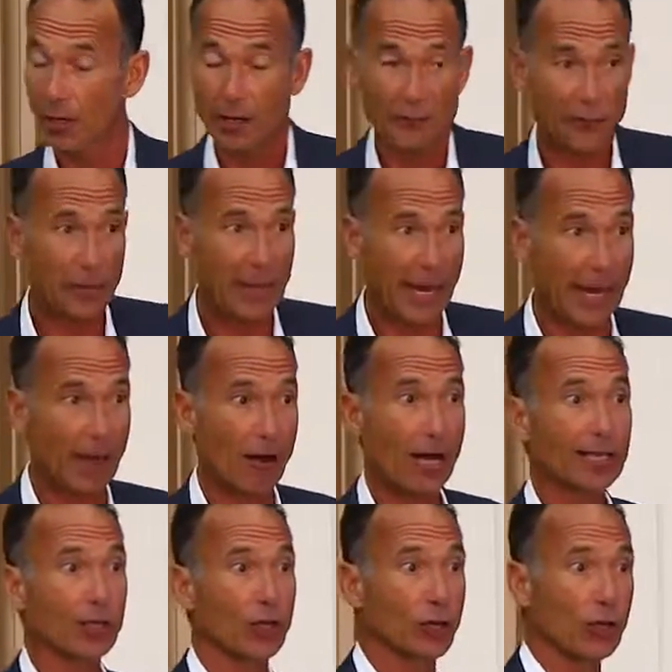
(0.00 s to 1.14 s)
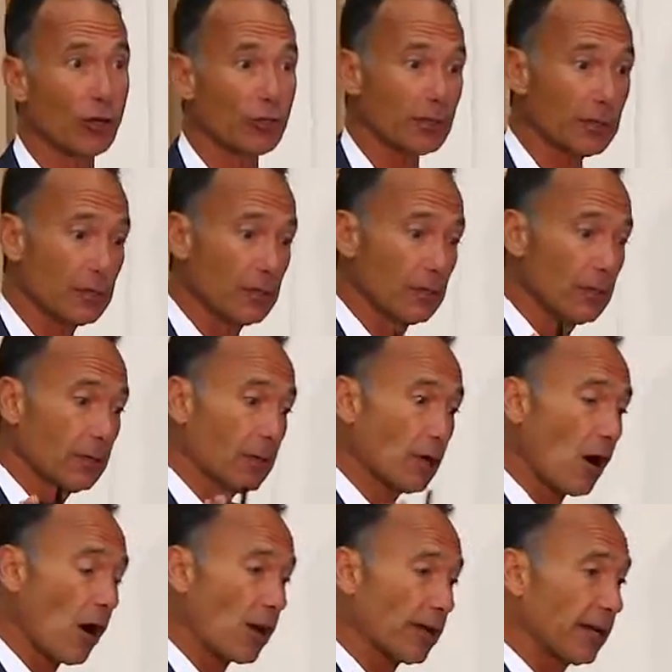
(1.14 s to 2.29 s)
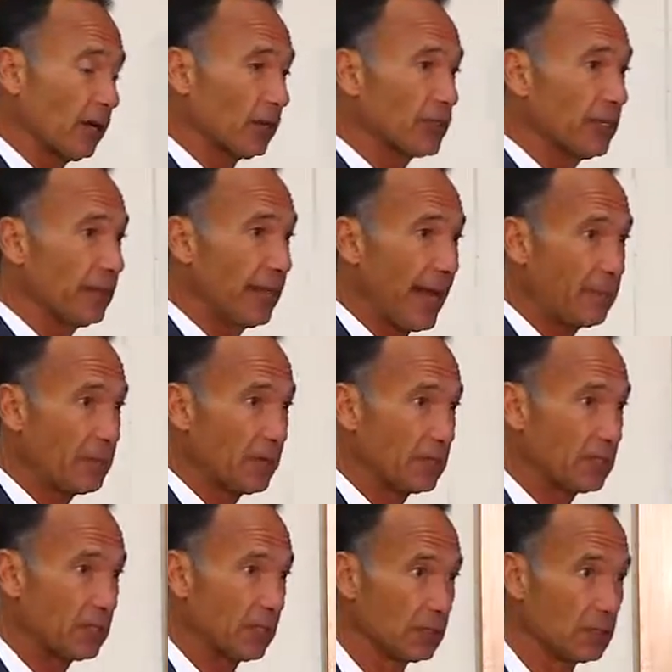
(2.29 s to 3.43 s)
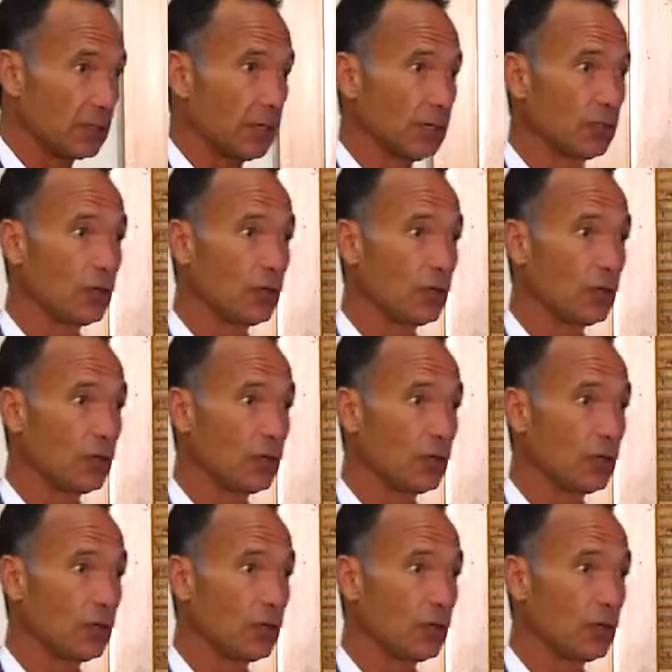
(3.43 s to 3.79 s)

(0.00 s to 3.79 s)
From there, I learned Cargill's in that business.